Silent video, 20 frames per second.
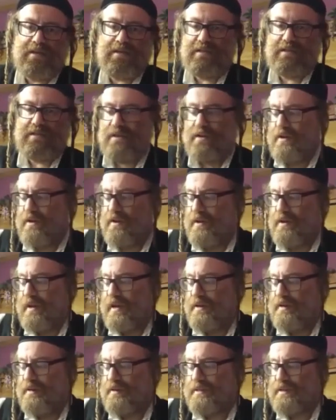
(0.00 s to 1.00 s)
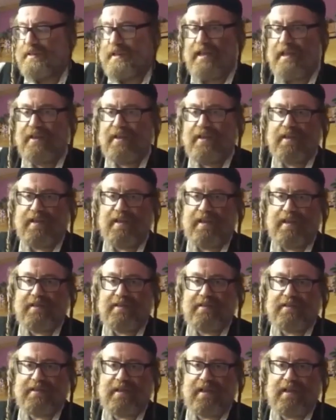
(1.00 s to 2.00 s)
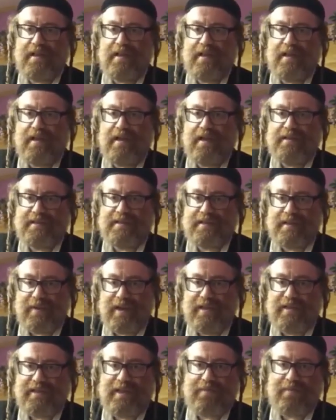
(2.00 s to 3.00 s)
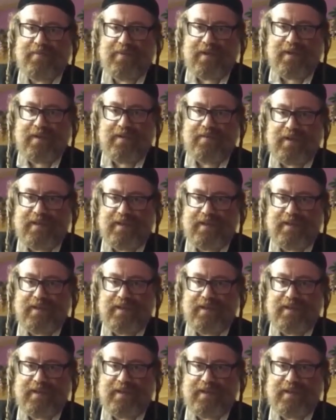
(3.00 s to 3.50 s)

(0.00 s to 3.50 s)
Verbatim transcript: so and say that uh, somebody said please,